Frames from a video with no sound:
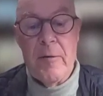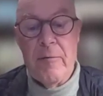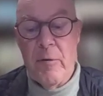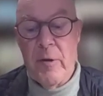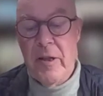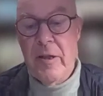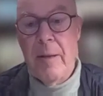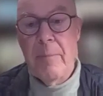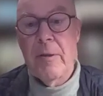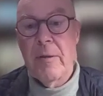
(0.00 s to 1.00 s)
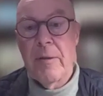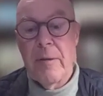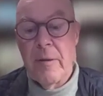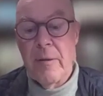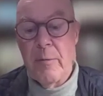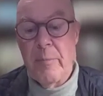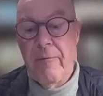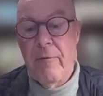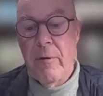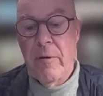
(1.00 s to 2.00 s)
for example, to pay
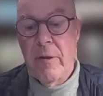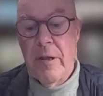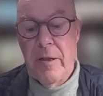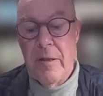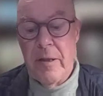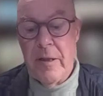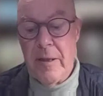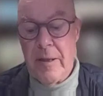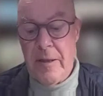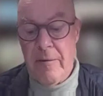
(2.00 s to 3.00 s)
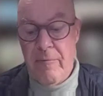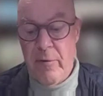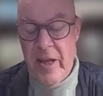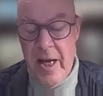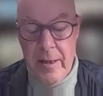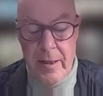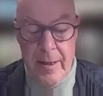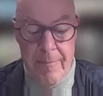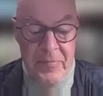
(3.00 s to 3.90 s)
for that,